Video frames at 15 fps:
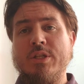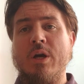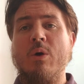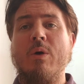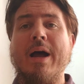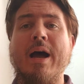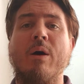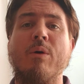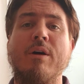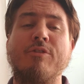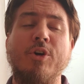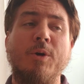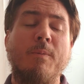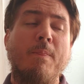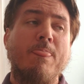So,
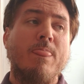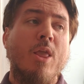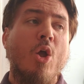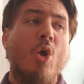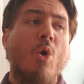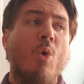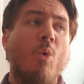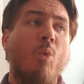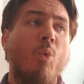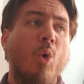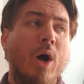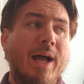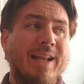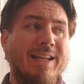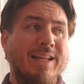however,
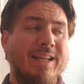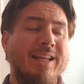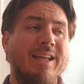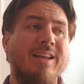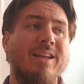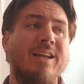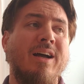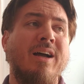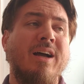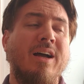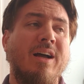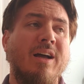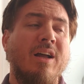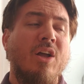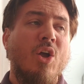what
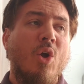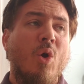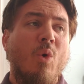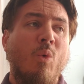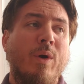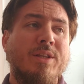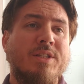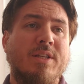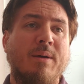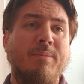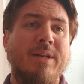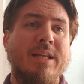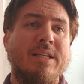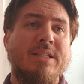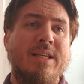uh, when
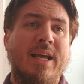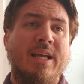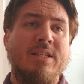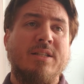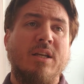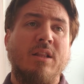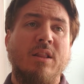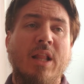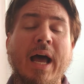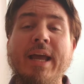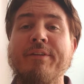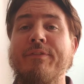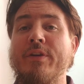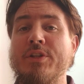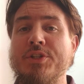somebody says
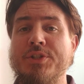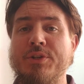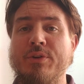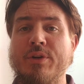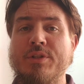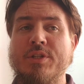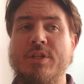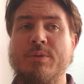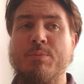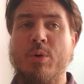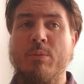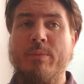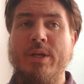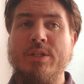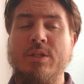life insurance is
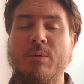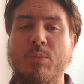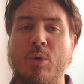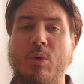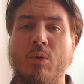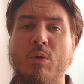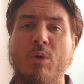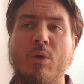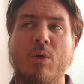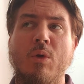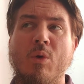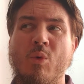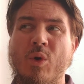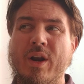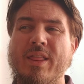permissible,
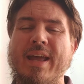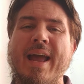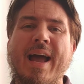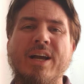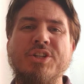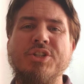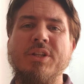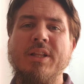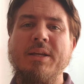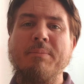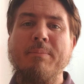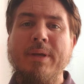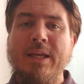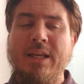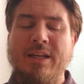what do they actually
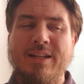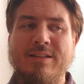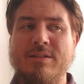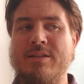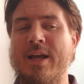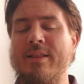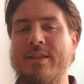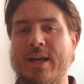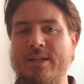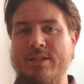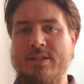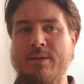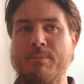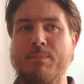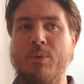mean? It's not that
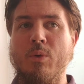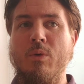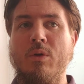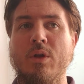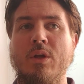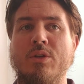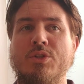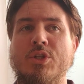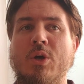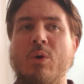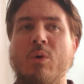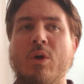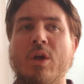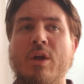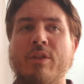simple. So
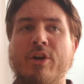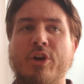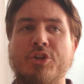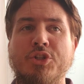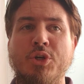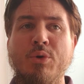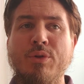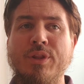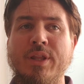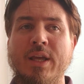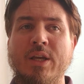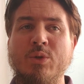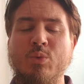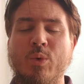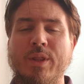there are two
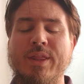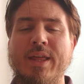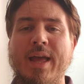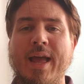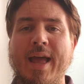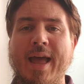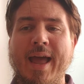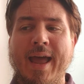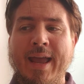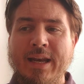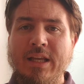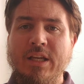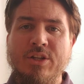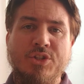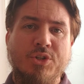things with
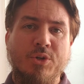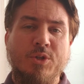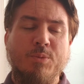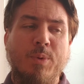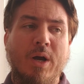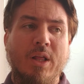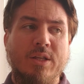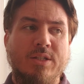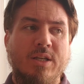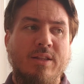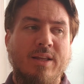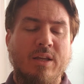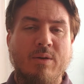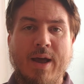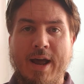any insurance policy
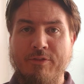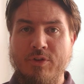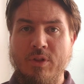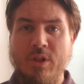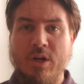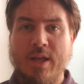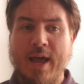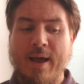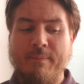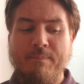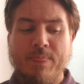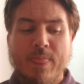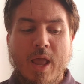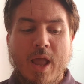that you have to look at,